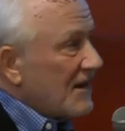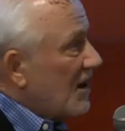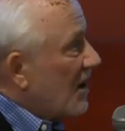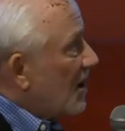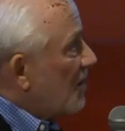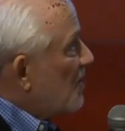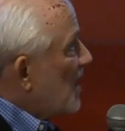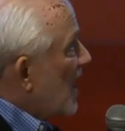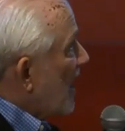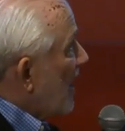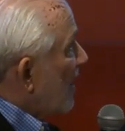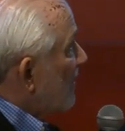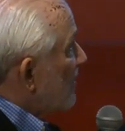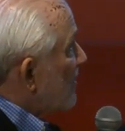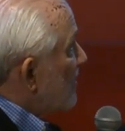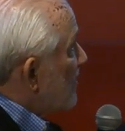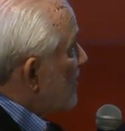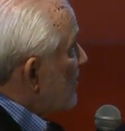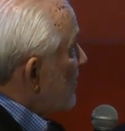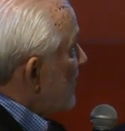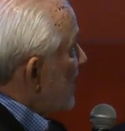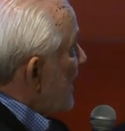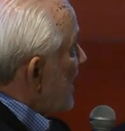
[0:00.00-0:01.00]
about
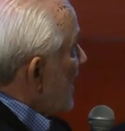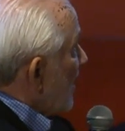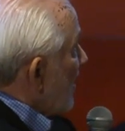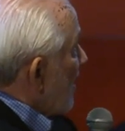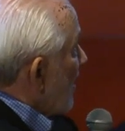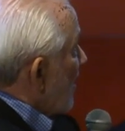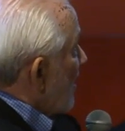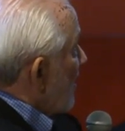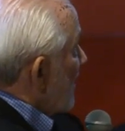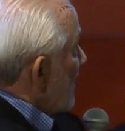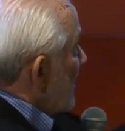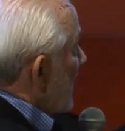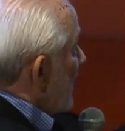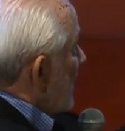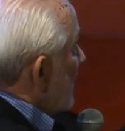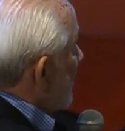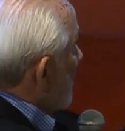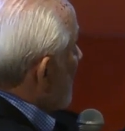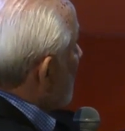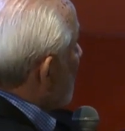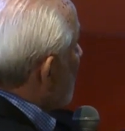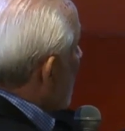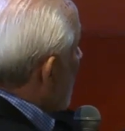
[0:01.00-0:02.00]
who they are and
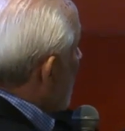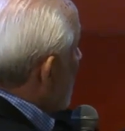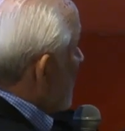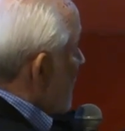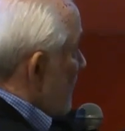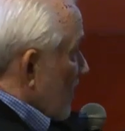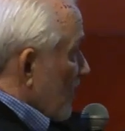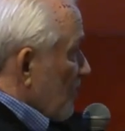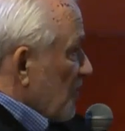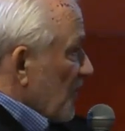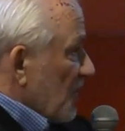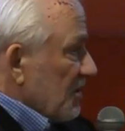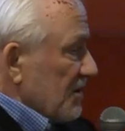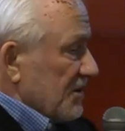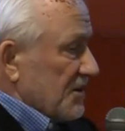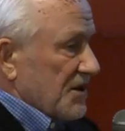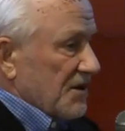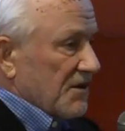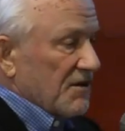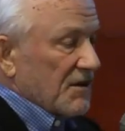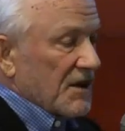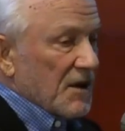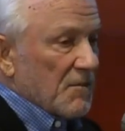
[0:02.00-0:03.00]
they're vulnerable
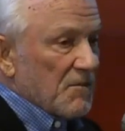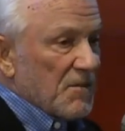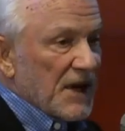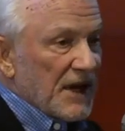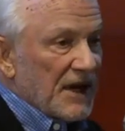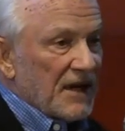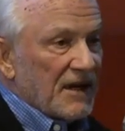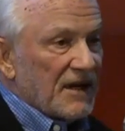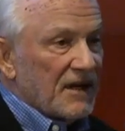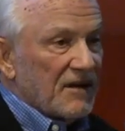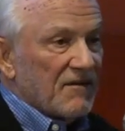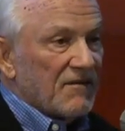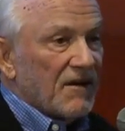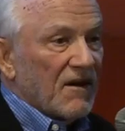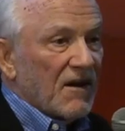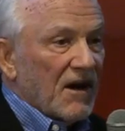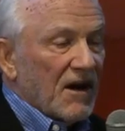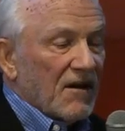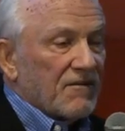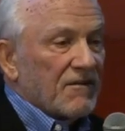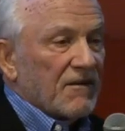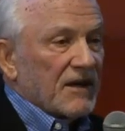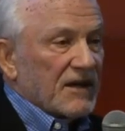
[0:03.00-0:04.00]
to competitive
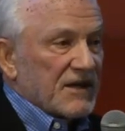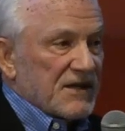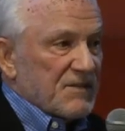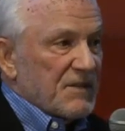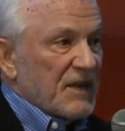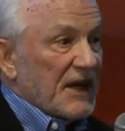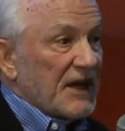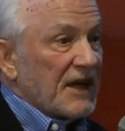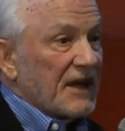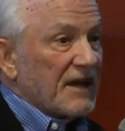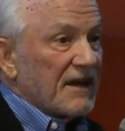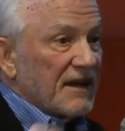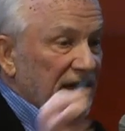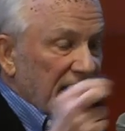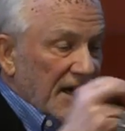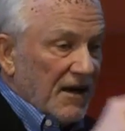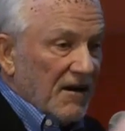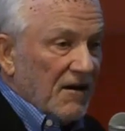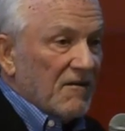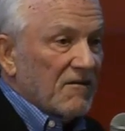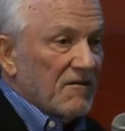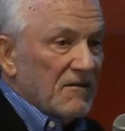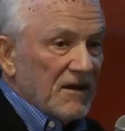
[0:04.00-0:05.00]
offerings, meaning
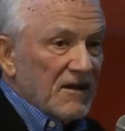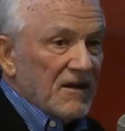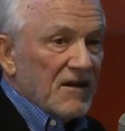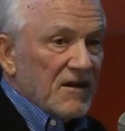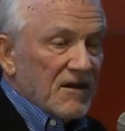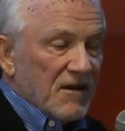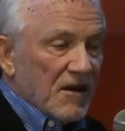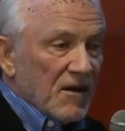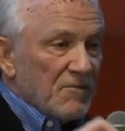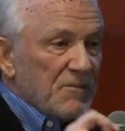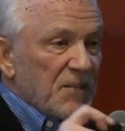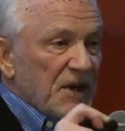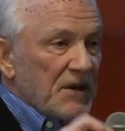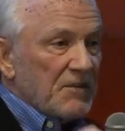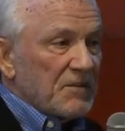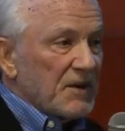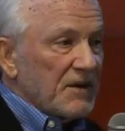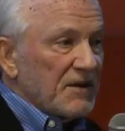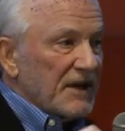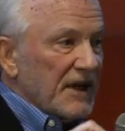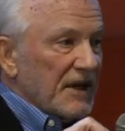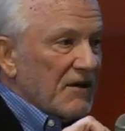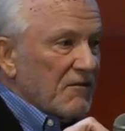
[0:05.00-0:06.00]
they're
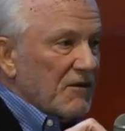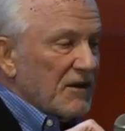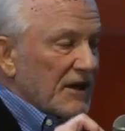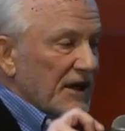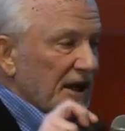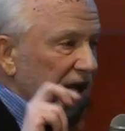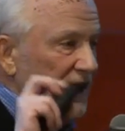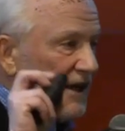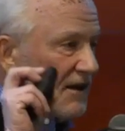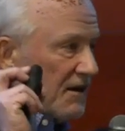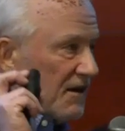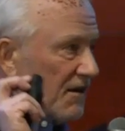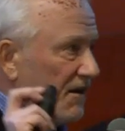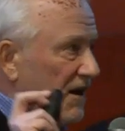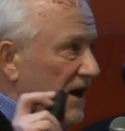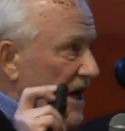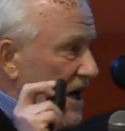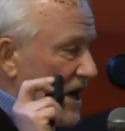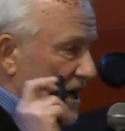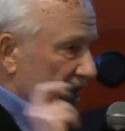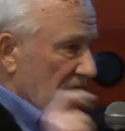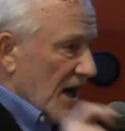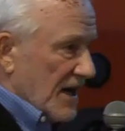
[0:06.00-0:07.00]
people that will either
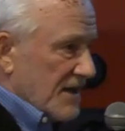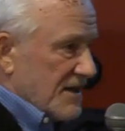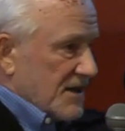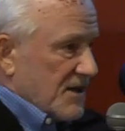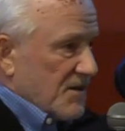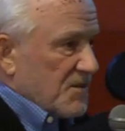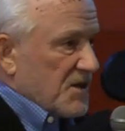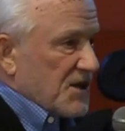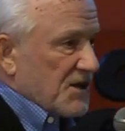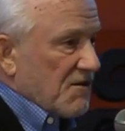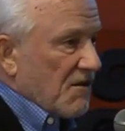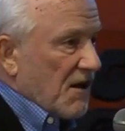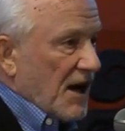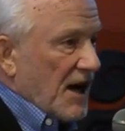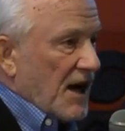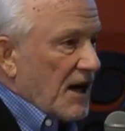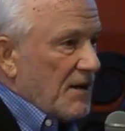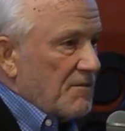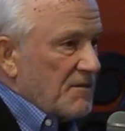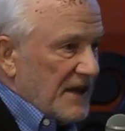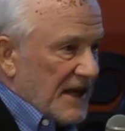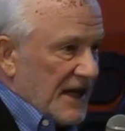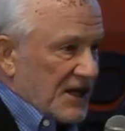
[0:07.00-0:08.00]
not
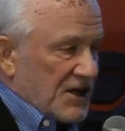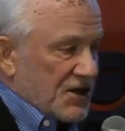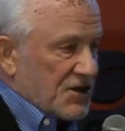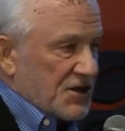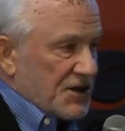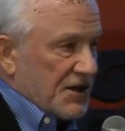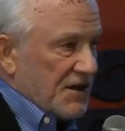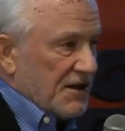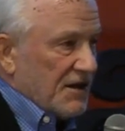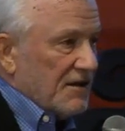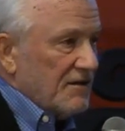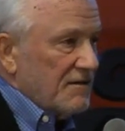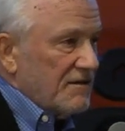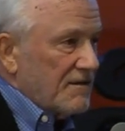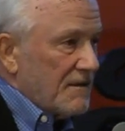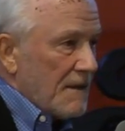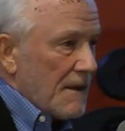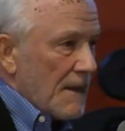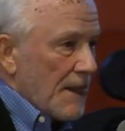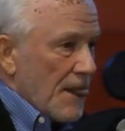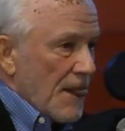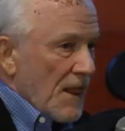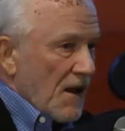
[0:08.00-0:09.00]
subscribe next year,
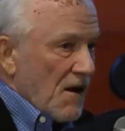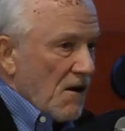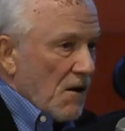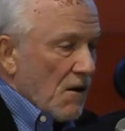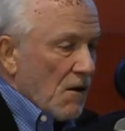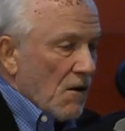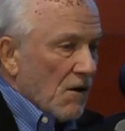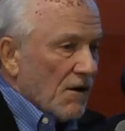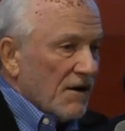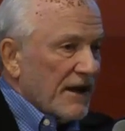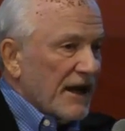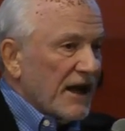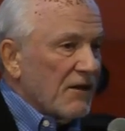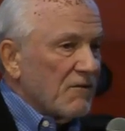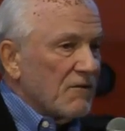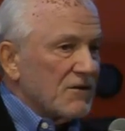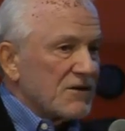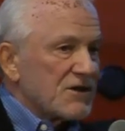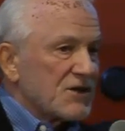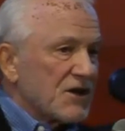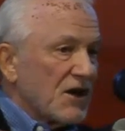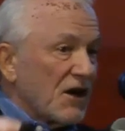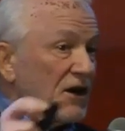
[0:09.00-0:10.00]
or they
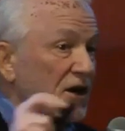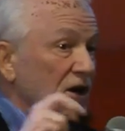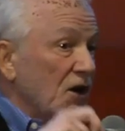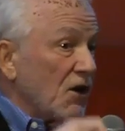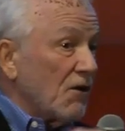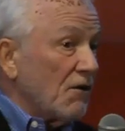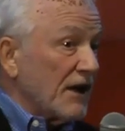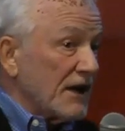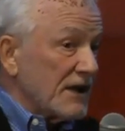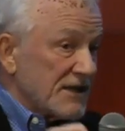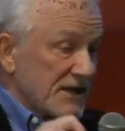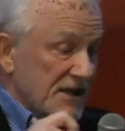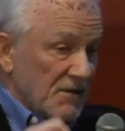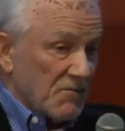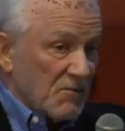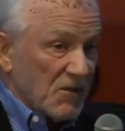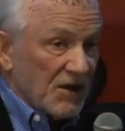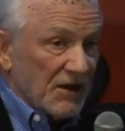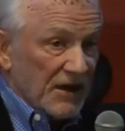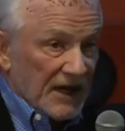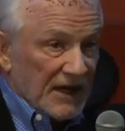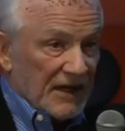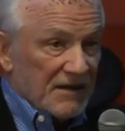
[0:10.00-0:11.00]
will start going
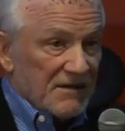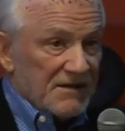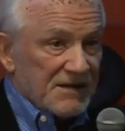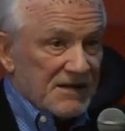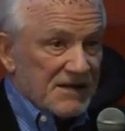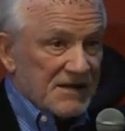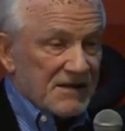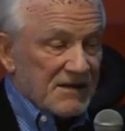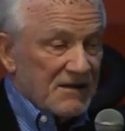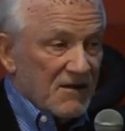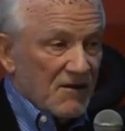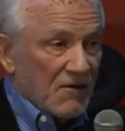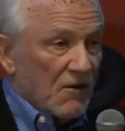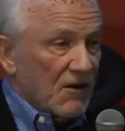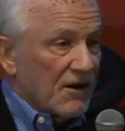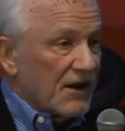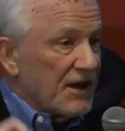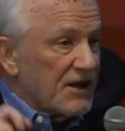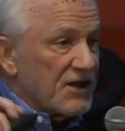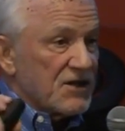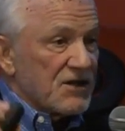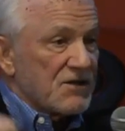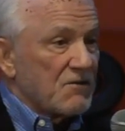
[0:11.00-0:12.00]
somewhere else, or
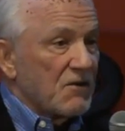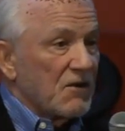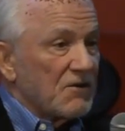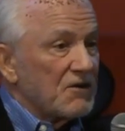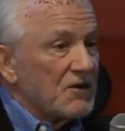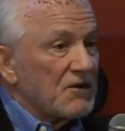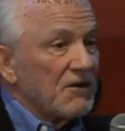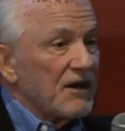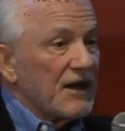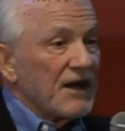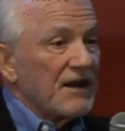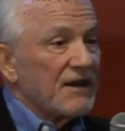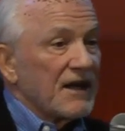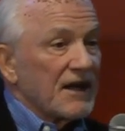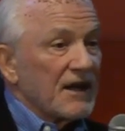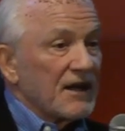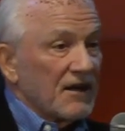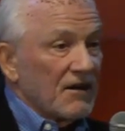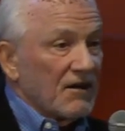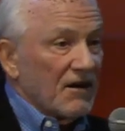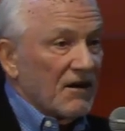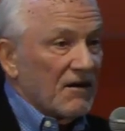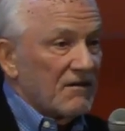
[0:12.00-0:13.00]
they just won't do anything
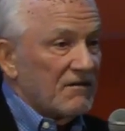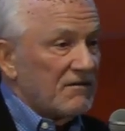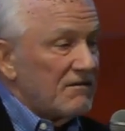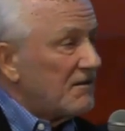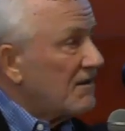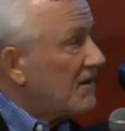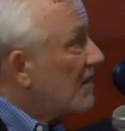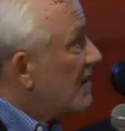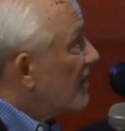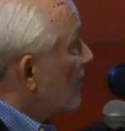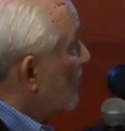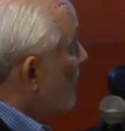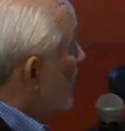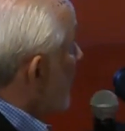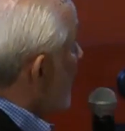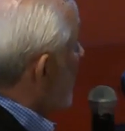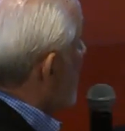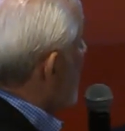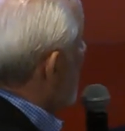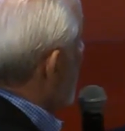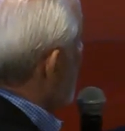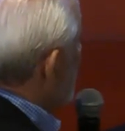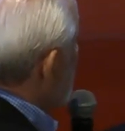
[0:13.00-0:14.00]
at all. They're what are
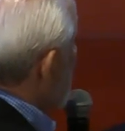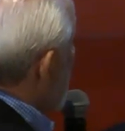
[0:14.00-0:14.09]
called